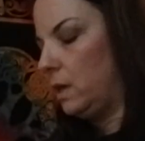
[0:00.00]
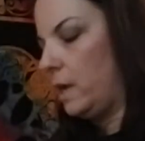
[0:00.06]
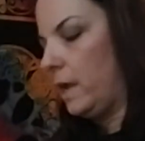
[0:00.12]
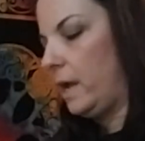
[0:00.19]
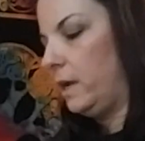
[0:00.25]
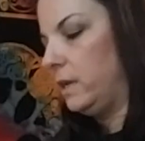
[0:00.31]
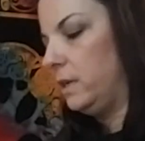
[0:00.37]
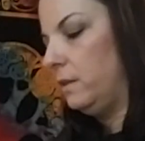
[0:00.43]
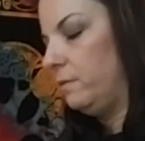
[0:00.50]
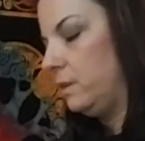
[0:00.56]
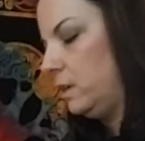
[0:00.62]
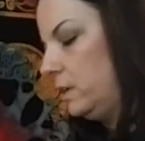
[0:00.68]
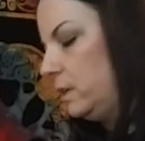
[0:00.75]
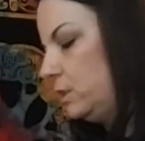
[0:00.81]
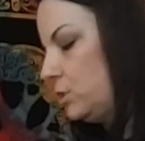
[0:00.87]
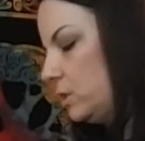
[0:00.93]
had it and then
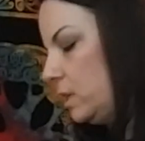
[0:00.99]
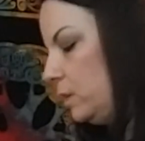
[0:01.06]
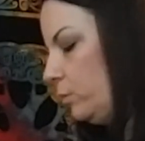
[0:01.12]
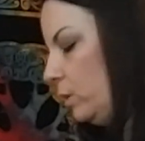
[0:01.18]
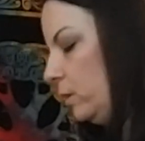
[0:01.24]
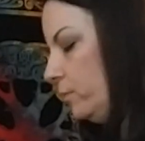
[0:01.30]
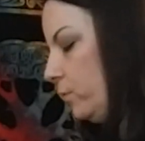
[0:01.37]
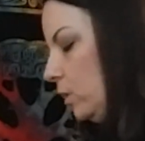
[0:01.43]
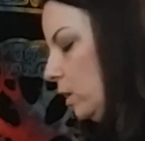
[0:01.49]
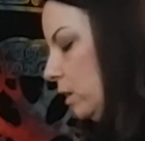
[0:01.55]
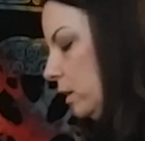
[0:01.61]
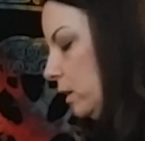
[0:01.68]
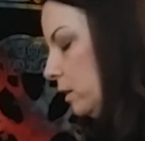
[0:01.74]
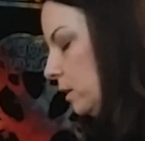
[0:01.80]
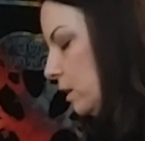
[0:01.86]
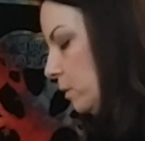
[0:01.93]
I just had a brain
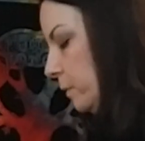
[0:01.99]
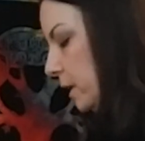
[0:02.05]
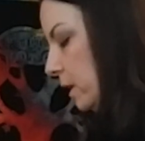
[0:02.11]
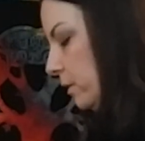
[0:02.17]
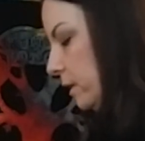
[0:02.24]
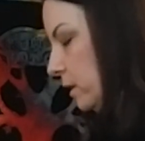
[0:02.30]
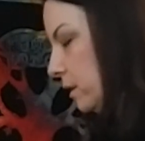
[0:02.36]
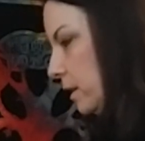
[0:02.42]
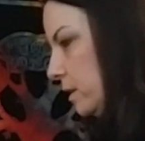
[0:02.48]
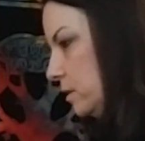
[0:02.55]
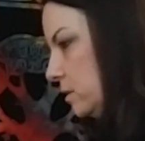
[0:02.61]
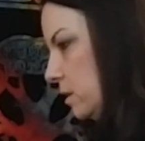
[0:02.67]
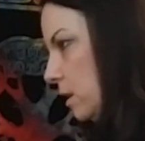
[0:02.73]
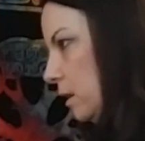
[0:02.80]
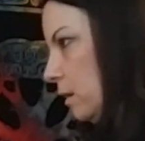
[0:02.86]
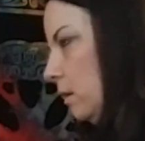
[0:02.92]
fart. Help me out here, guys.